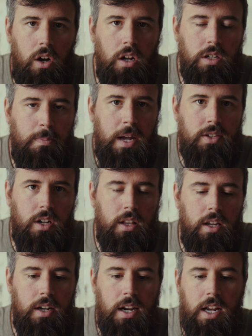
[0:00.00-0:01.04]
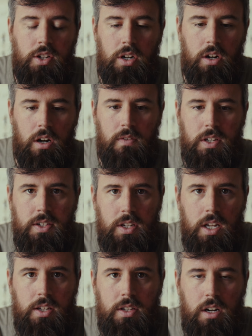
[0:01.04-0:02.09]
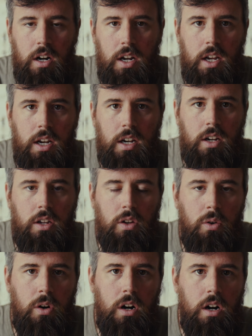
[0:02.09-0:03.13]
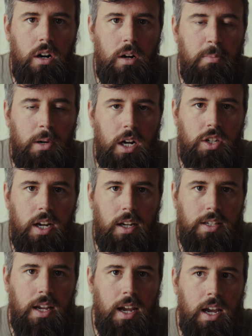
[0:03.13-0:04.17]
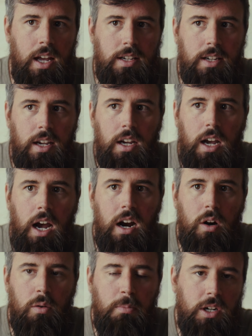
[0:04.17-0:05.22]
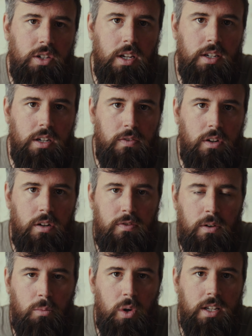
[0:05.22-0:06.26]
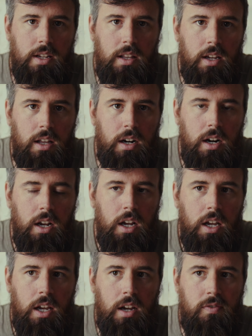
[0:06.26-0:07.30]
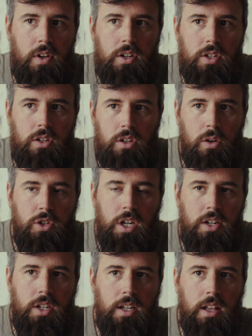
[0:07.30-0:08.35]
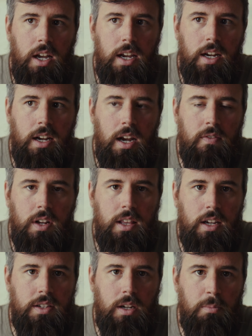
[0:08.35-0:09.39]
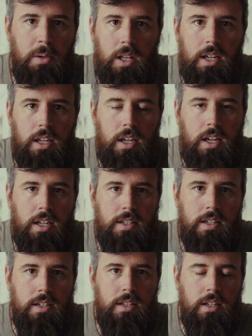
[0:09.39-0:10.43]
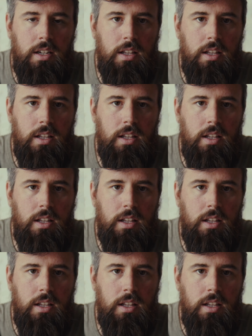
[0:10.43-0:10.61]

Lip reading: All depends on the nature of the scenes that are in your project and how much they differ from one to the other. If there's no changing light and everything is completely consistent,